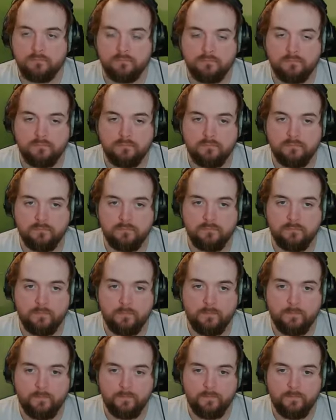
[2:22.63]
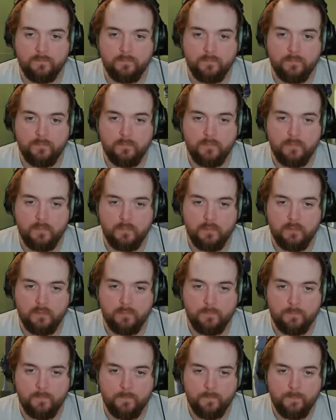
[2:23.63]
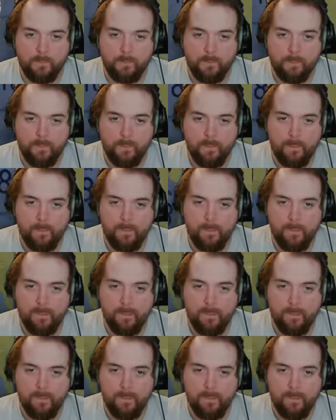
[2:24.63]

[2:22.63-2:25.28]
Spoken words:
(no one is talking)